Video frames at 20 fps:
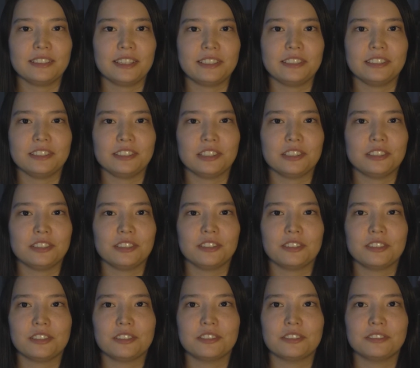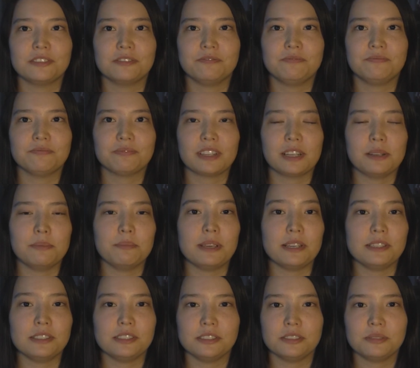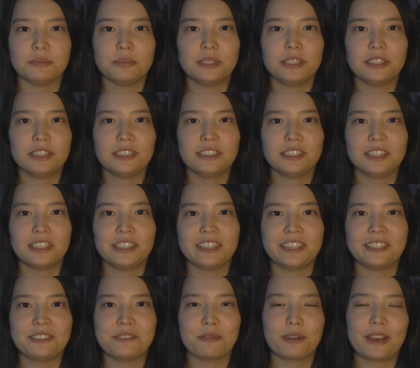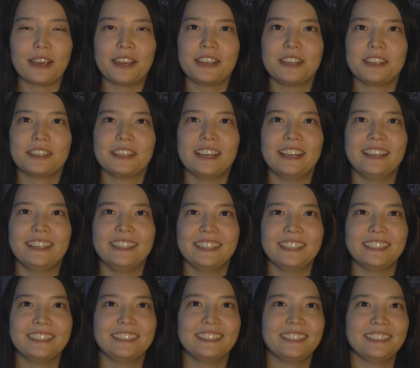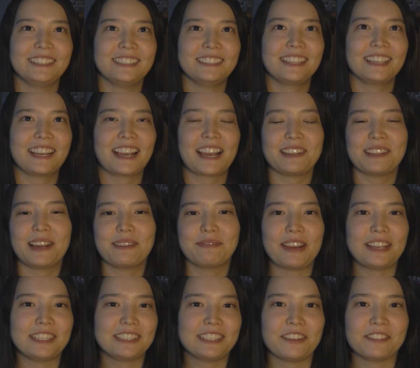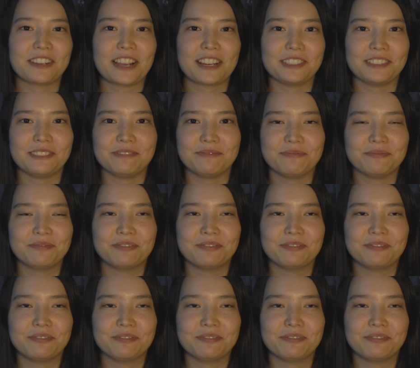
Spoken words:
Like, it still amazes me in a way that might sound kind of